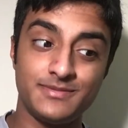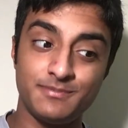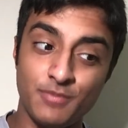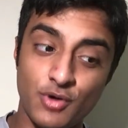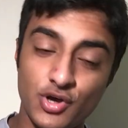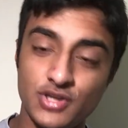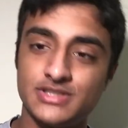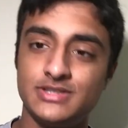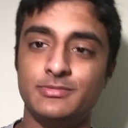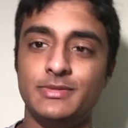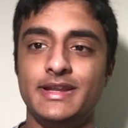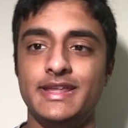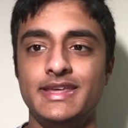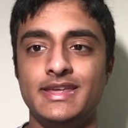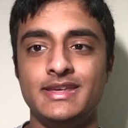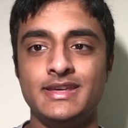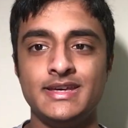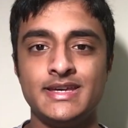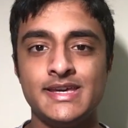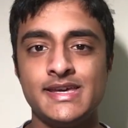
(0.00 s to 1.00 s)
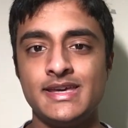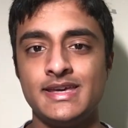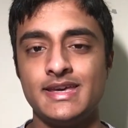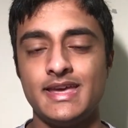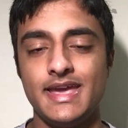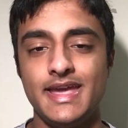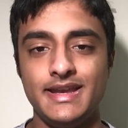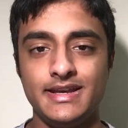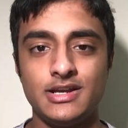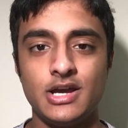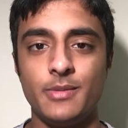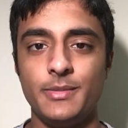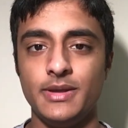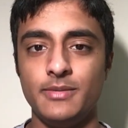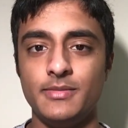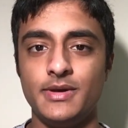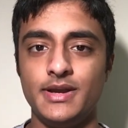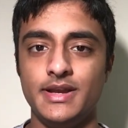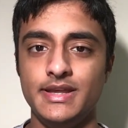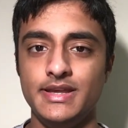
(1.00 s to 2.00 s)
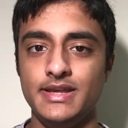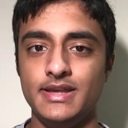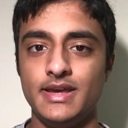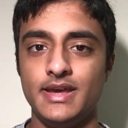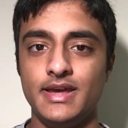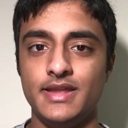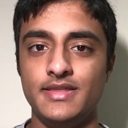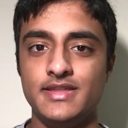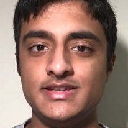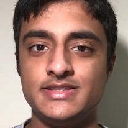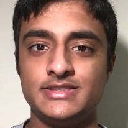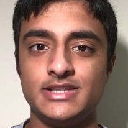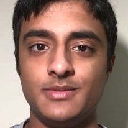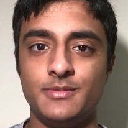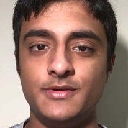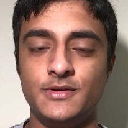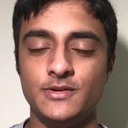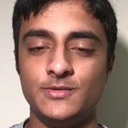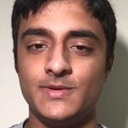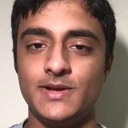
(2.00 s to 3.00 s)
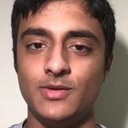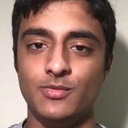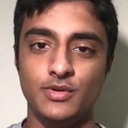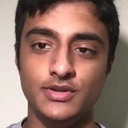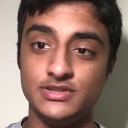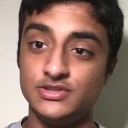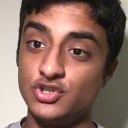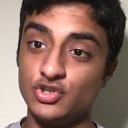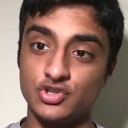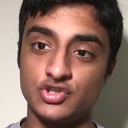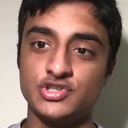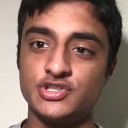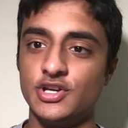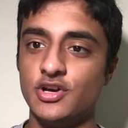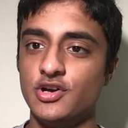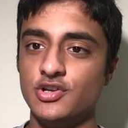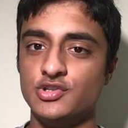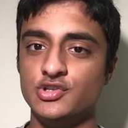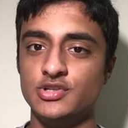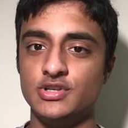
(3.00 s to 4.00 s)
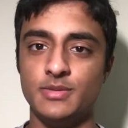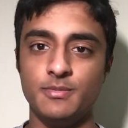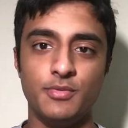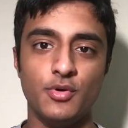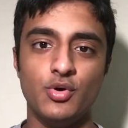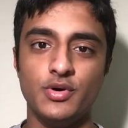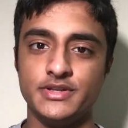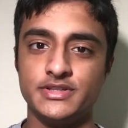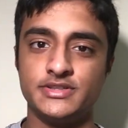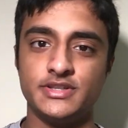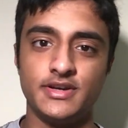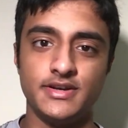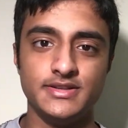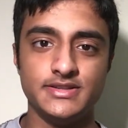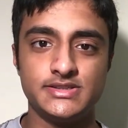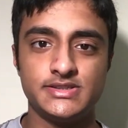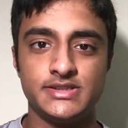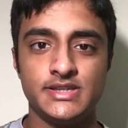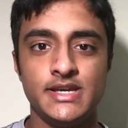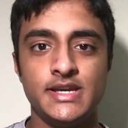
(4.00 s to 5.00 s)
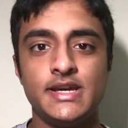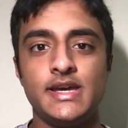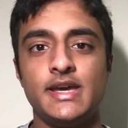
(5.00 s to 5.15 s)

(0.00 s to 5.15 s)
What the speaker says: possibly incoming money this summer as well, with Josh Sargent and Boris Sainz